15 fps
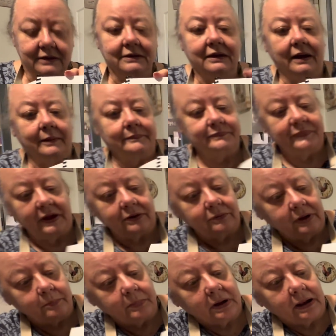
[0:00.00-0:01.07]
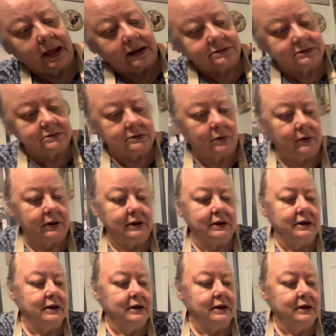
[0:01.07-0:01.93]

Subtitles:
Yeah, I don't have my glasses on it.